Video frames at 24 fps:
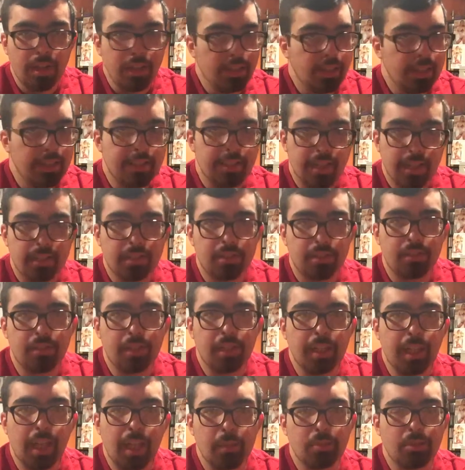these next
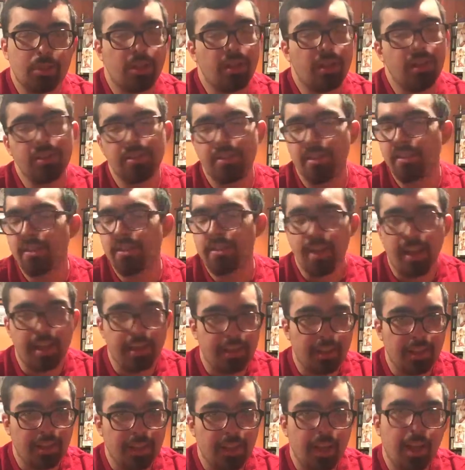three games. Carson's
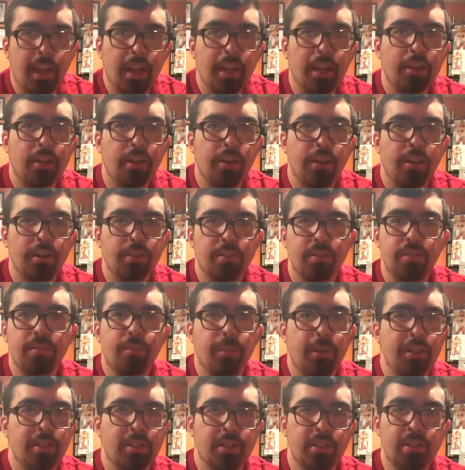not the guy. Carson
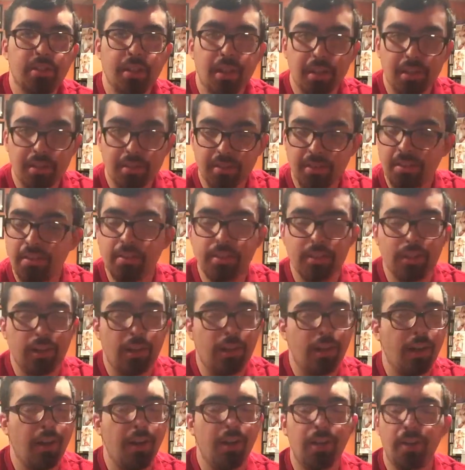Wentz sucks. It's
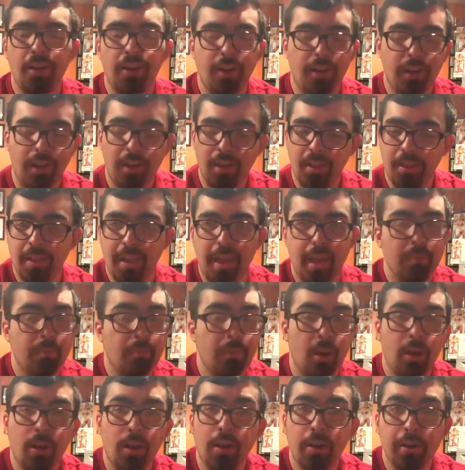all all of that
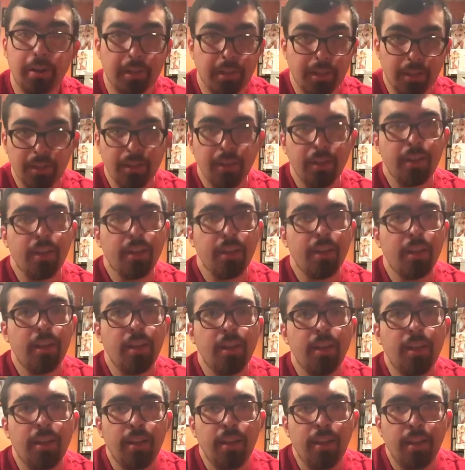malarkey,
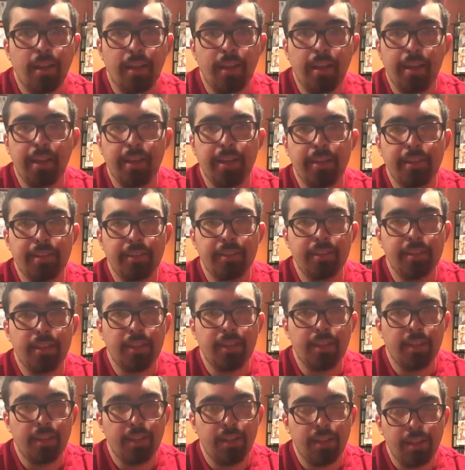and
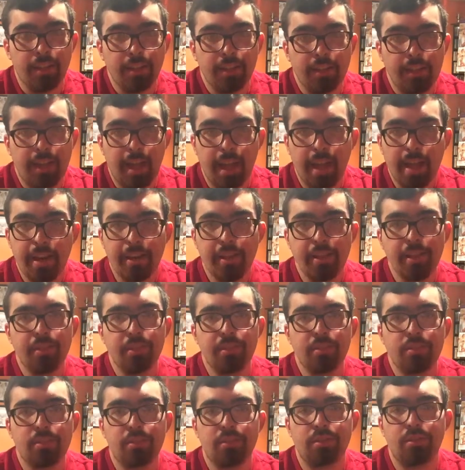that
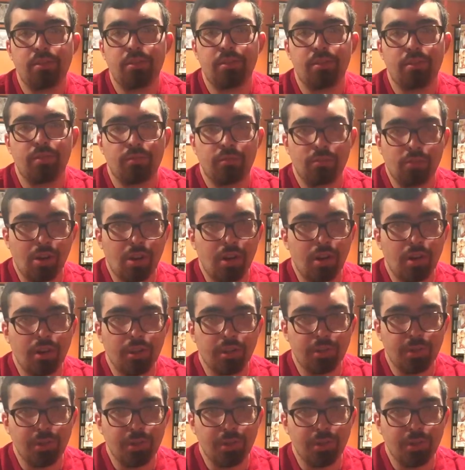is wrong